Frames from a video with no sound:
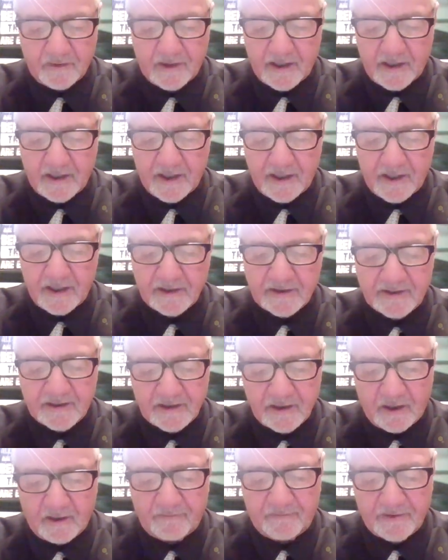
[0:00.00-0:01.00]
has
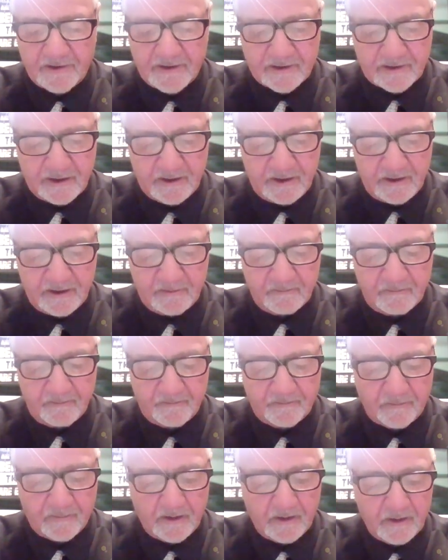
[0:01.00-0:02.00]
self-esteem,
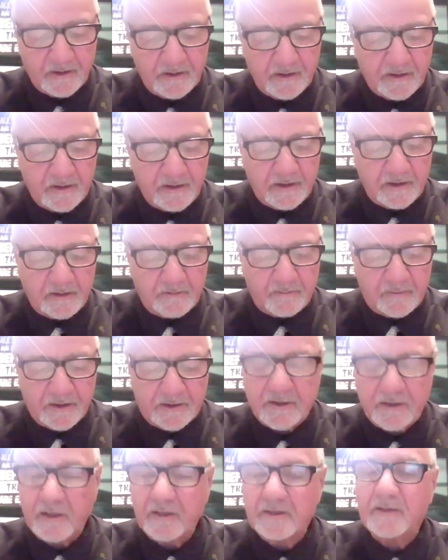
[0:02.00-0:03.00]

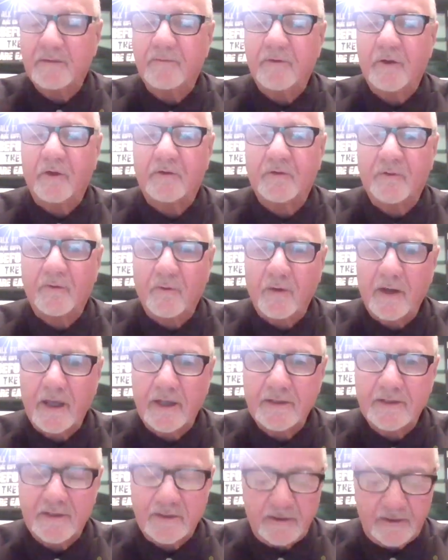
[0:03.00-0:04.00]
because of their
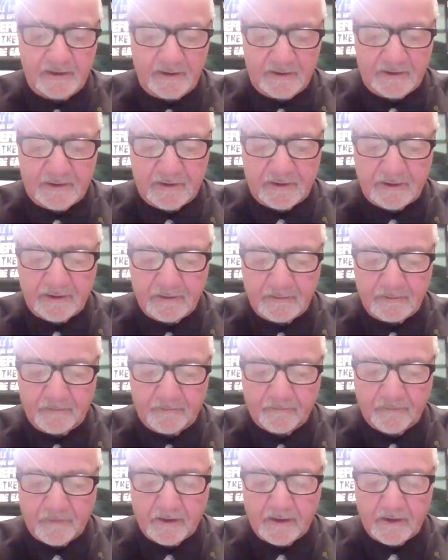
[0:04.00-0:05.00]
transient
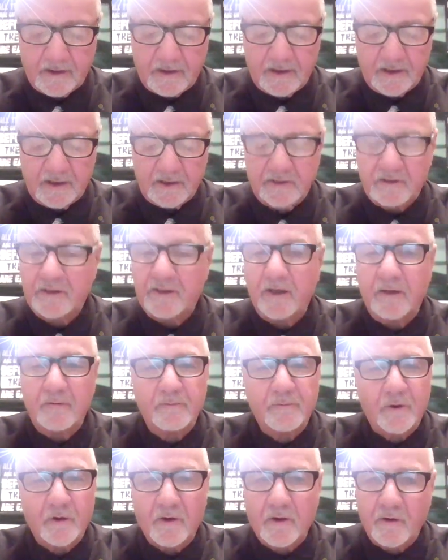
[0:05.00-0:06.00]
and
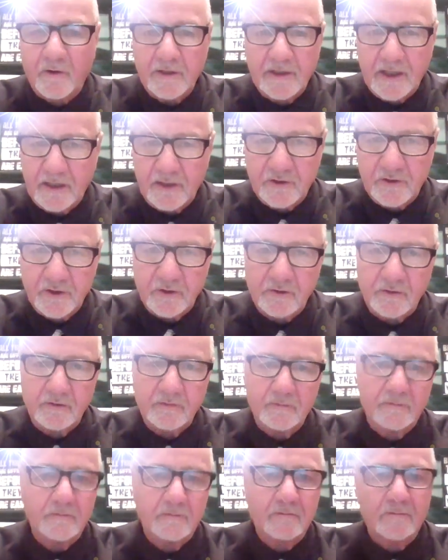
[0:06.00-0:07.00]
temporary nature.
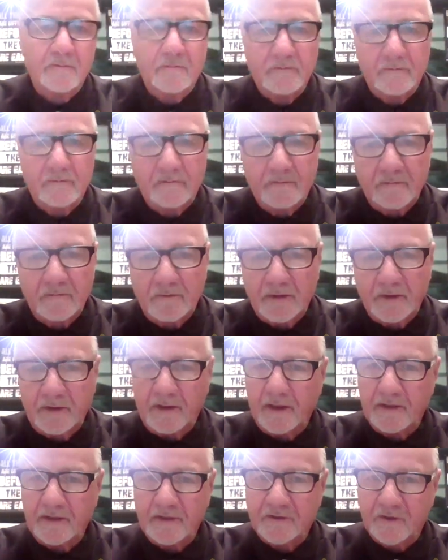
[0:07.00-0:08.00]
And I
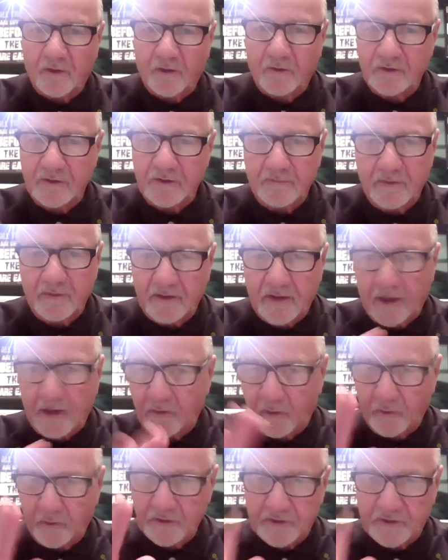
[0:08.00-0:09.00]
just told you about that
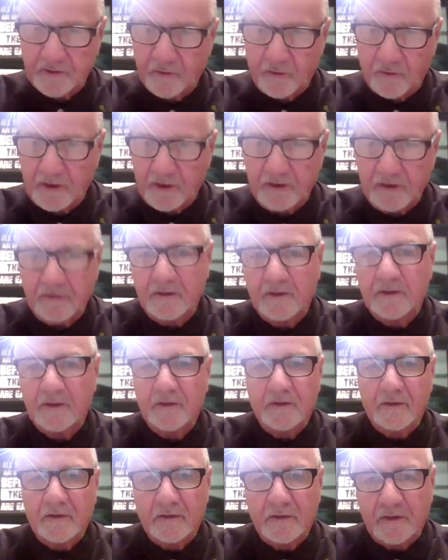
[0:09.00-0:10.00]
whole story
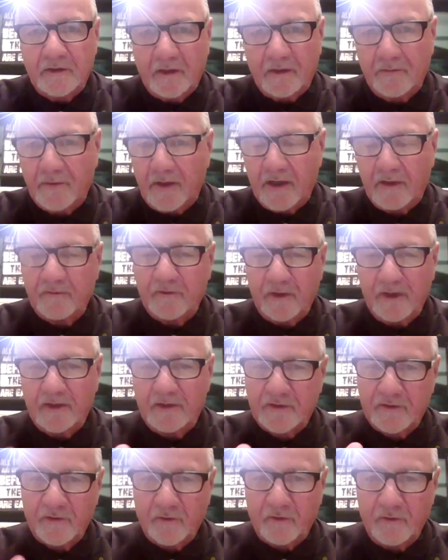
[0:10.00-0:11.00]
about
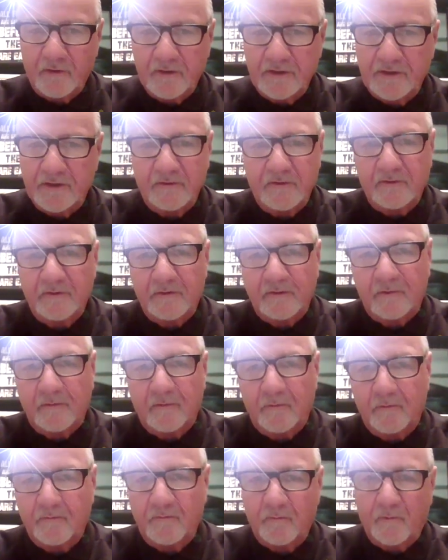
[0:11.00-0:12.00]
externals and
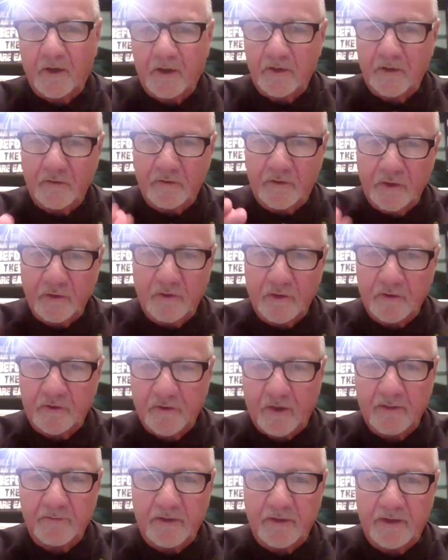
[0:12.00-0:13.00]
what you do to try
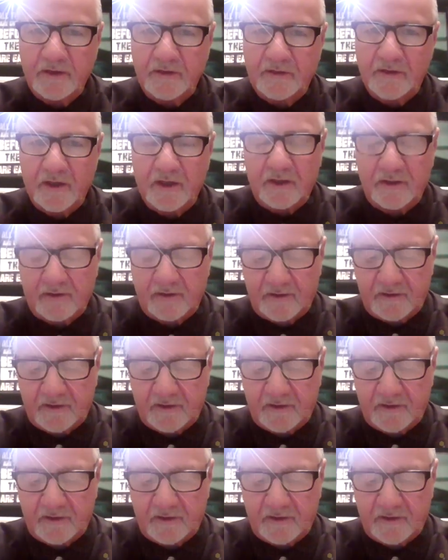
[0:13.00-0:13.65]
to be content. They'll